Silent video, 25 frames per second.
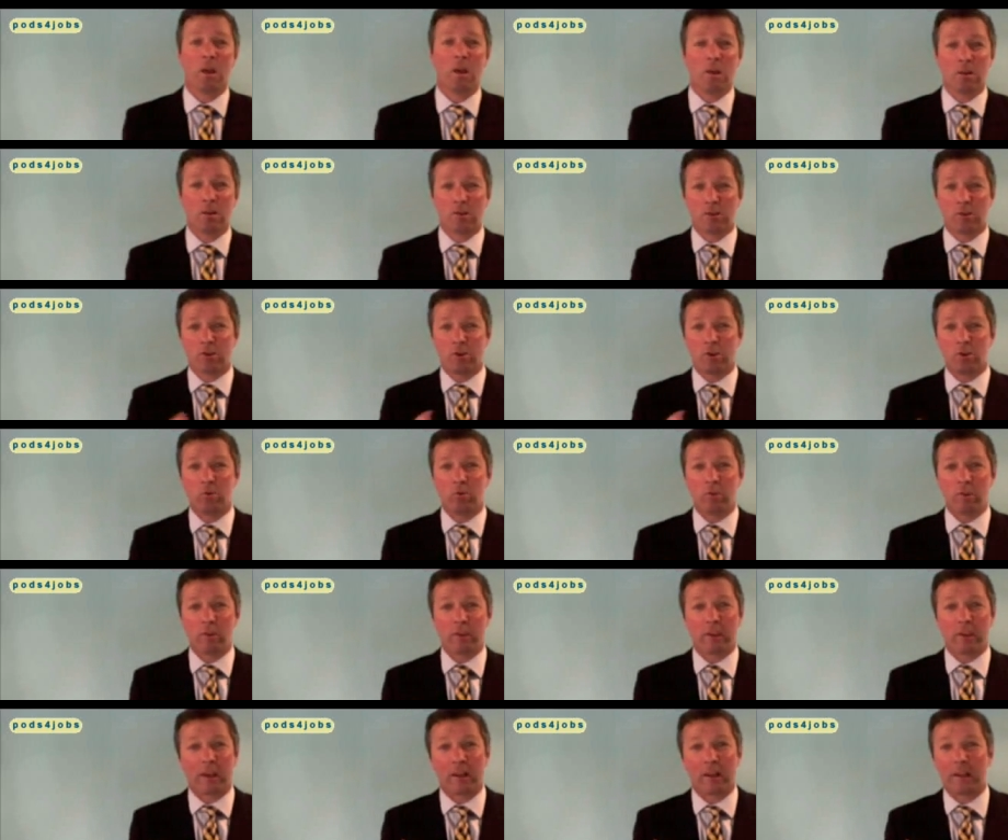
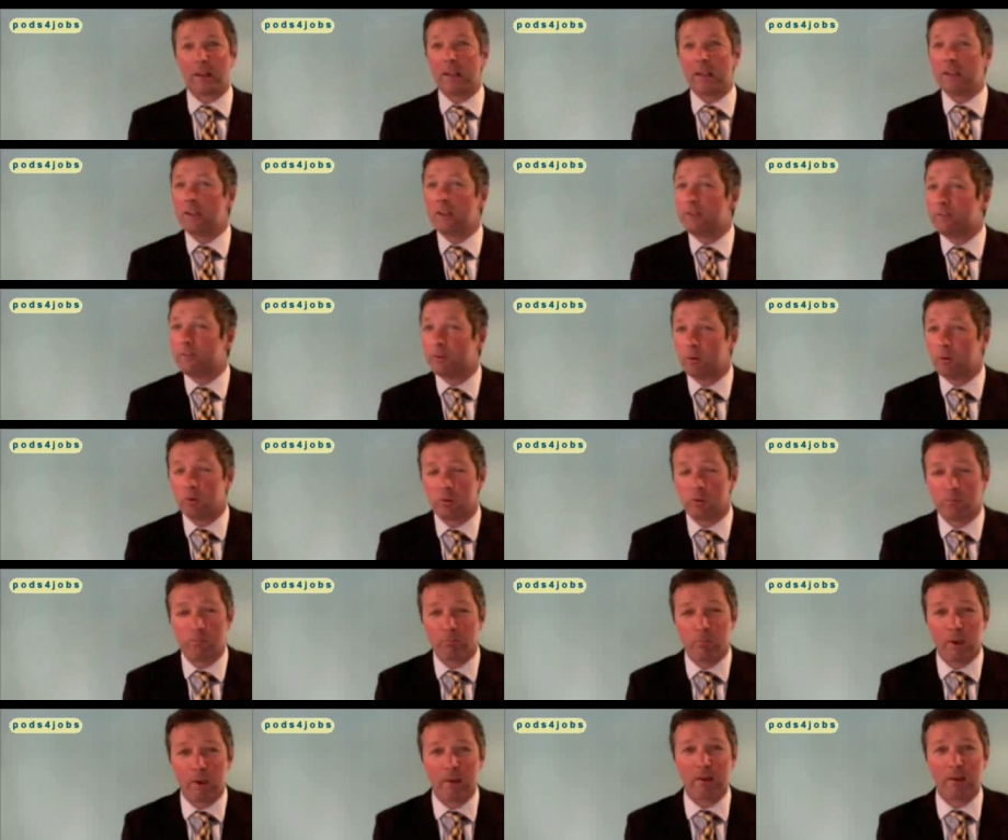Students can interview as
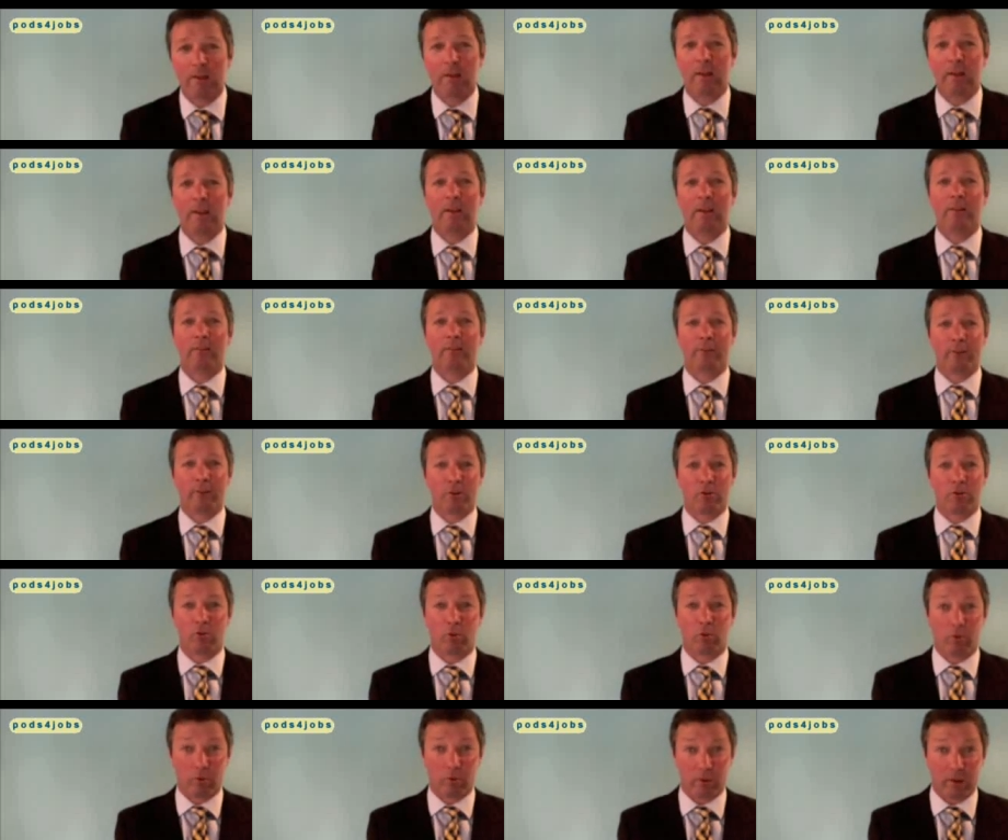many
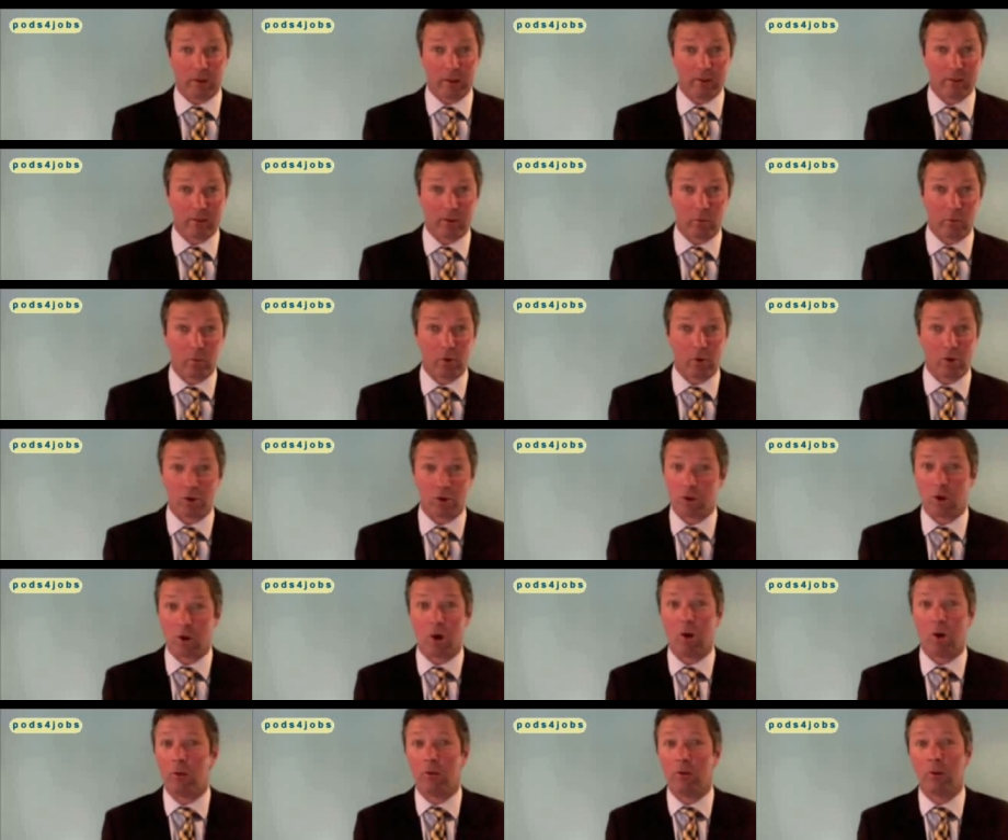individuals as they wish
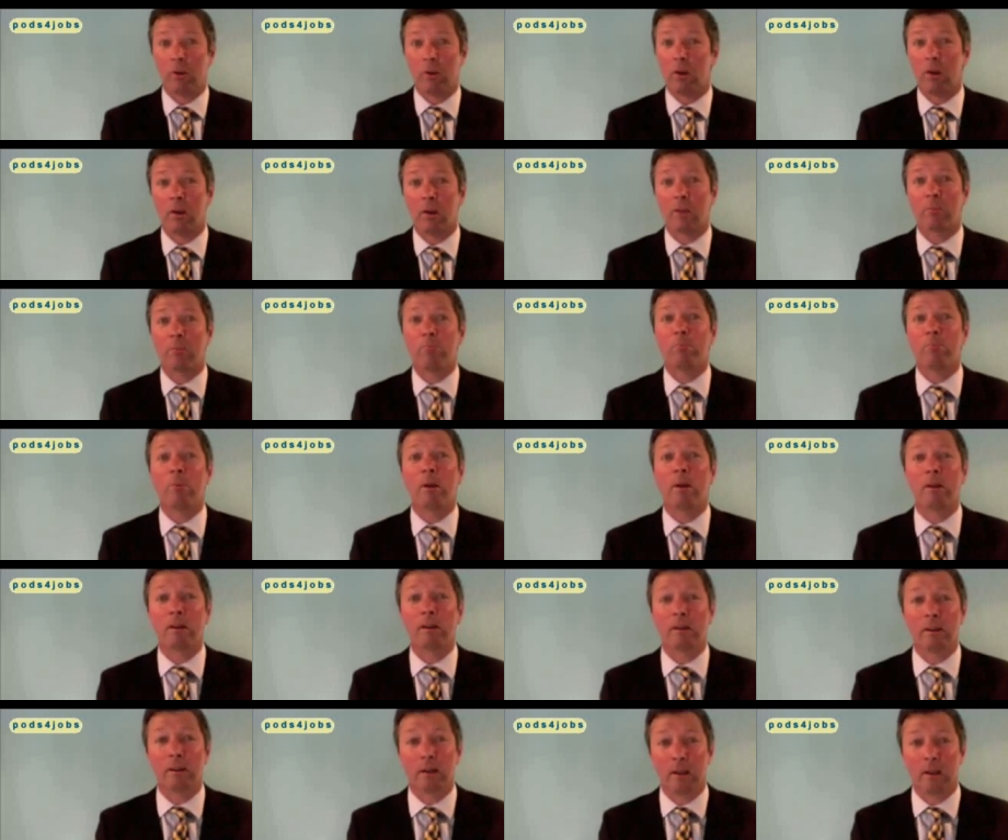on as
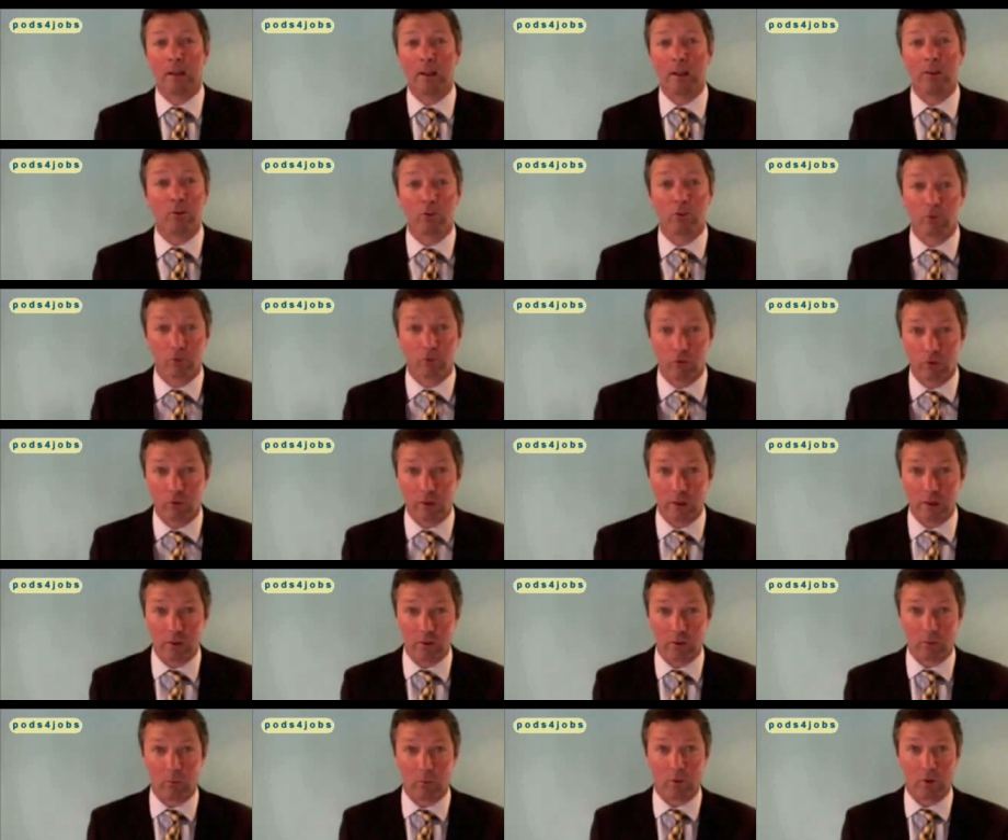many industries
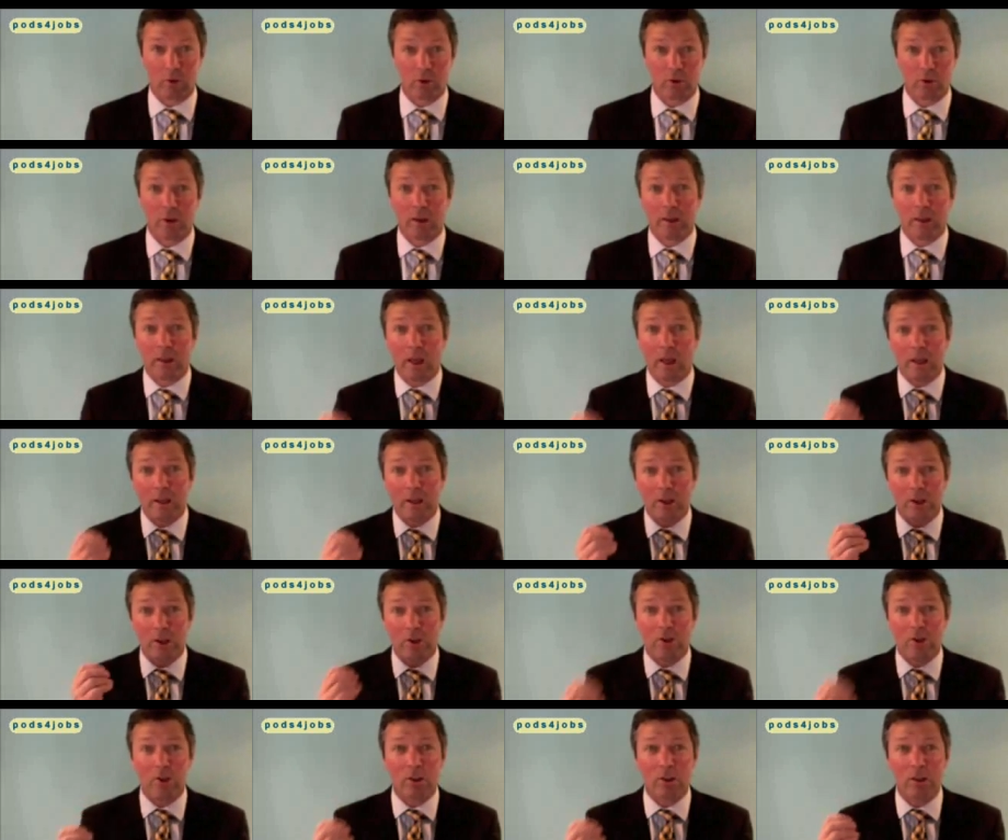as they wish.
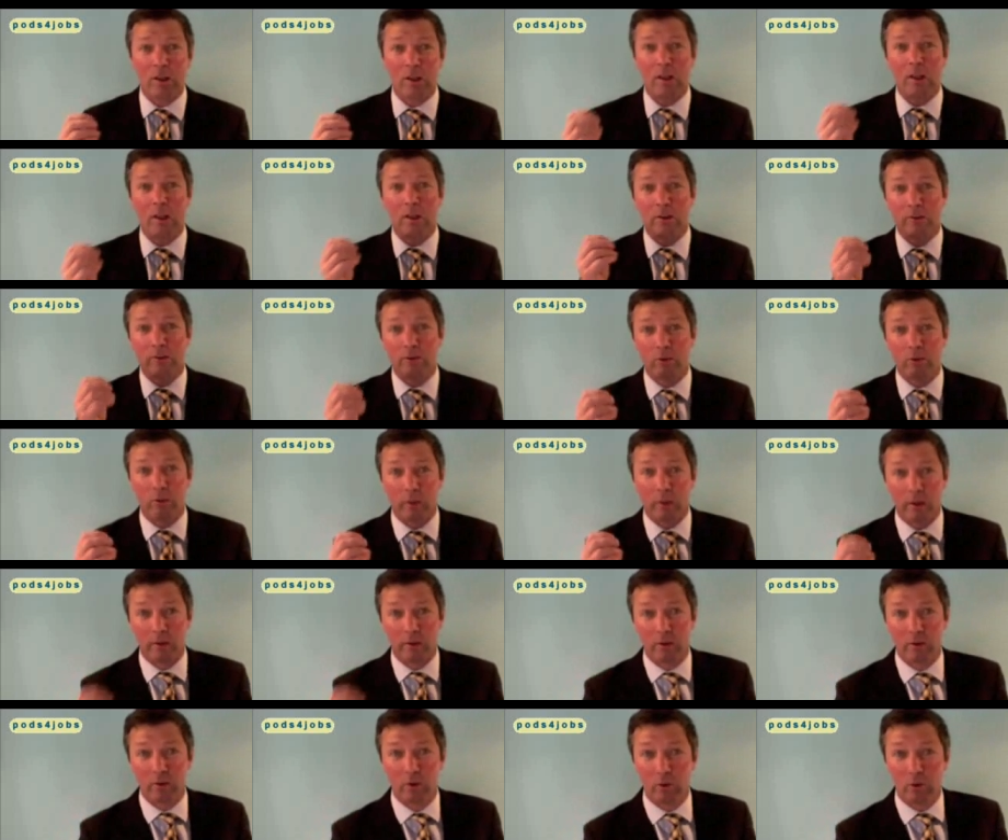Each interview they
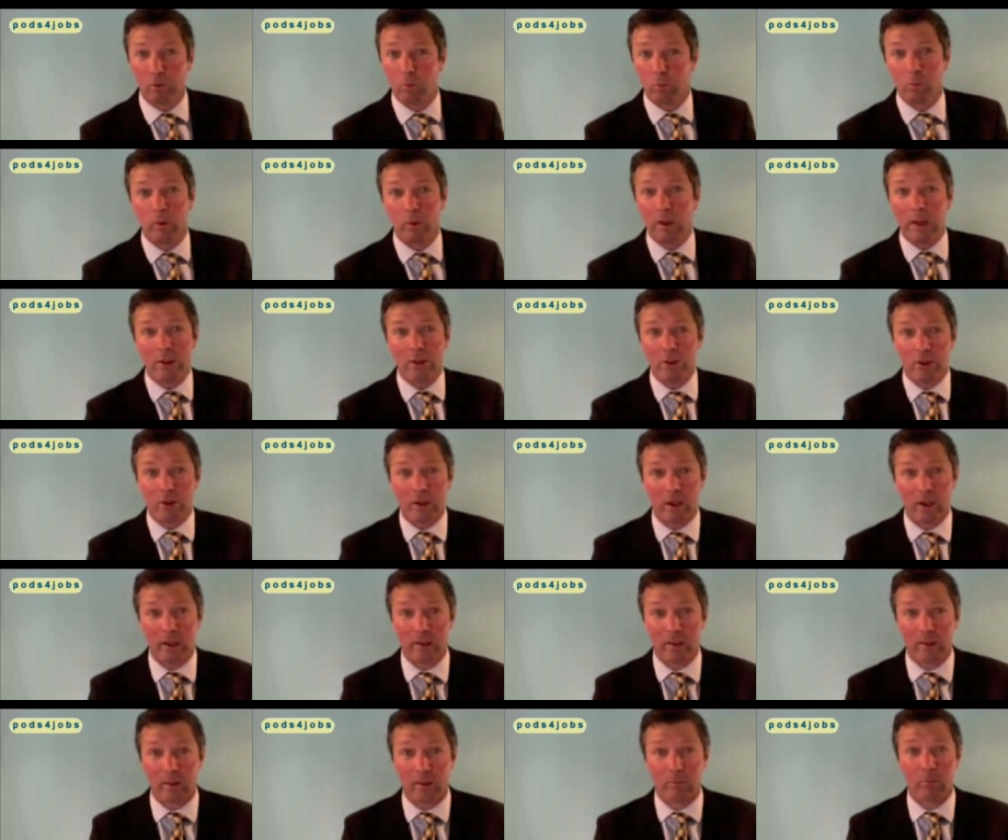do will
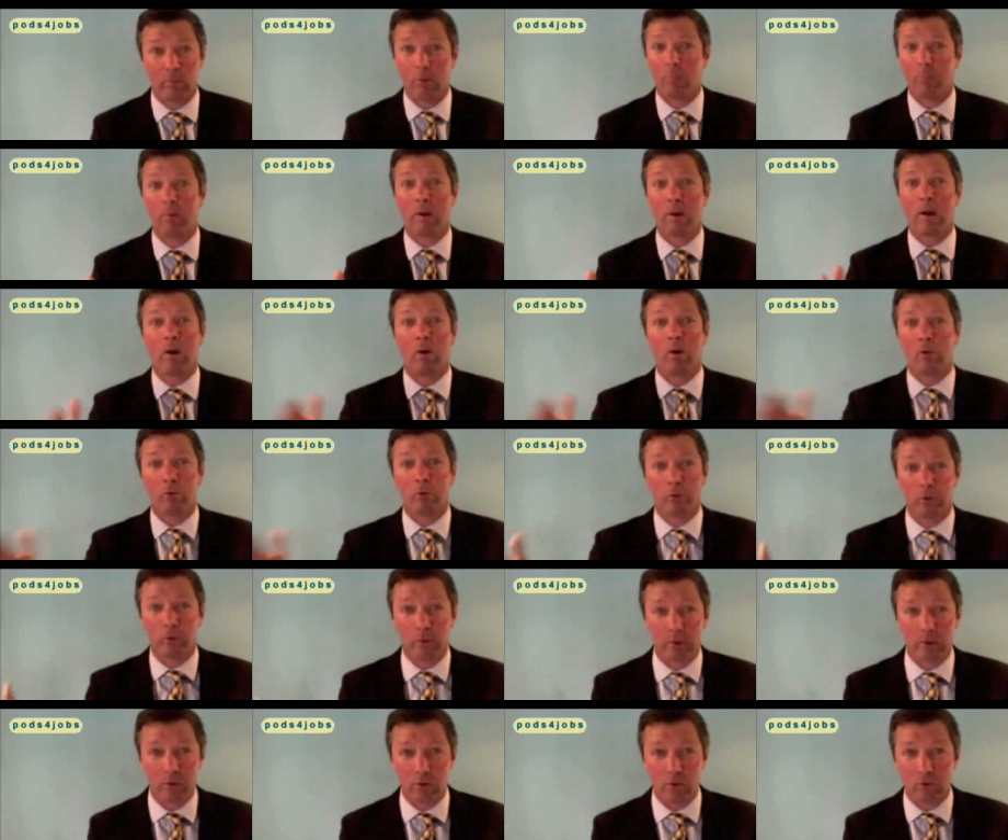educate them about a whole new
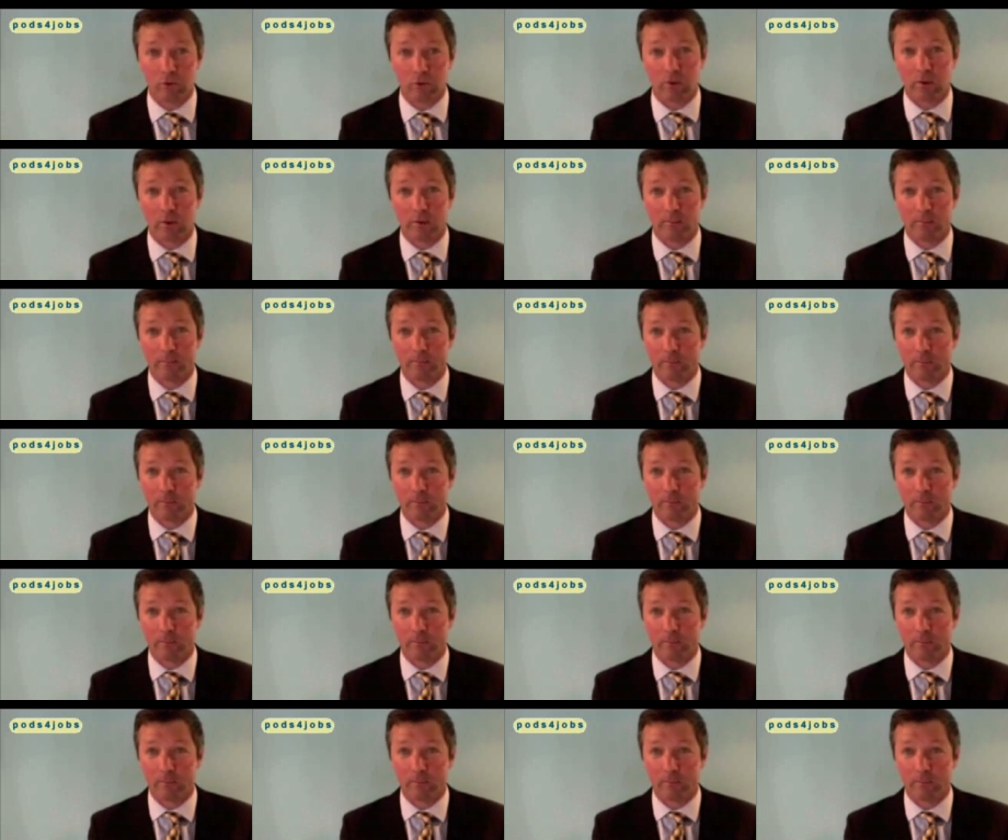industry.